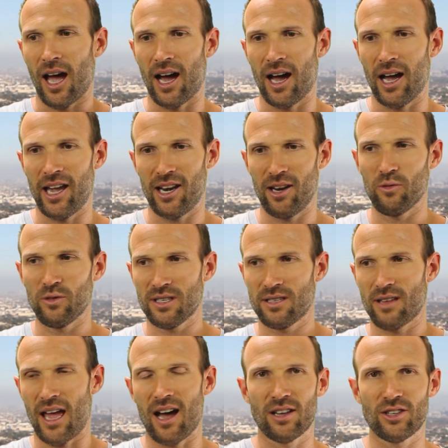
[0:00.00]
And it
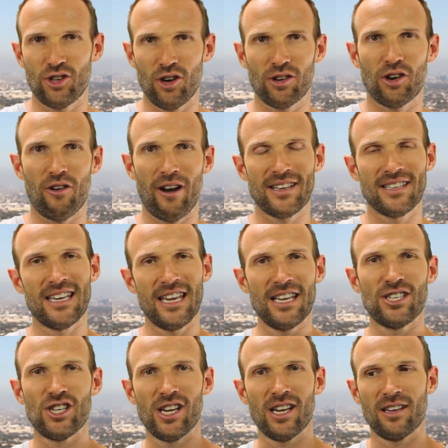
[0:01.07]
was John Gray
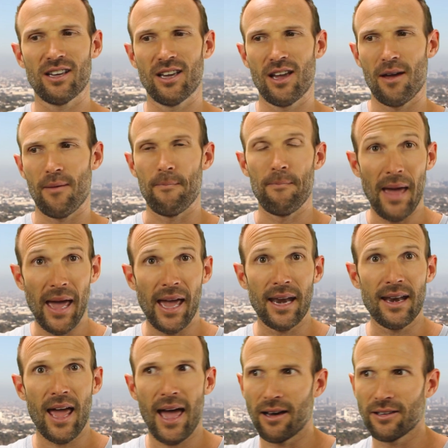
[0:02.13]
teaching
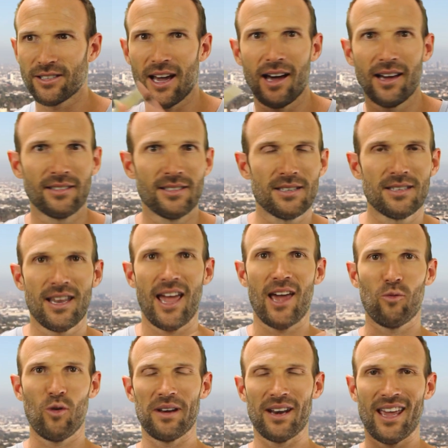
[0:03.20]
men how to
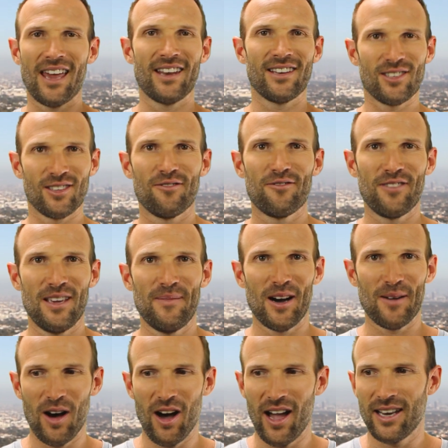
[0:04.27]
understand women and get into the
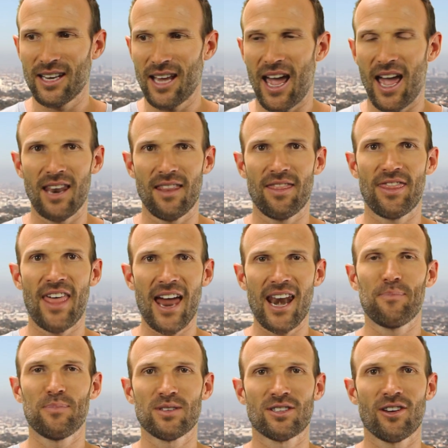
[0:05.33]
female mind. And
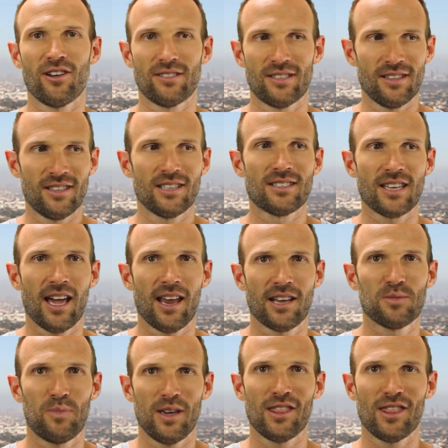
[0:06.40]
that episode to this date
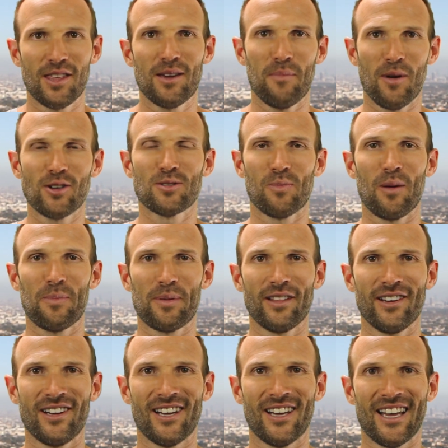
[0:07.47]
has been the most
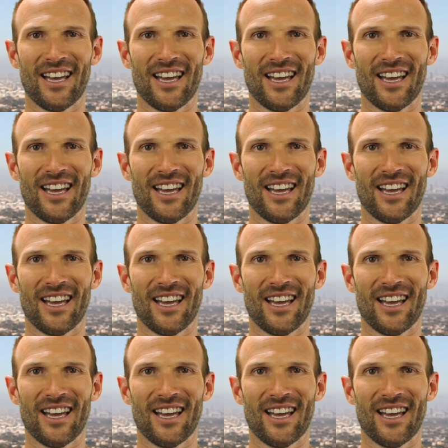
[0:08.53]
popular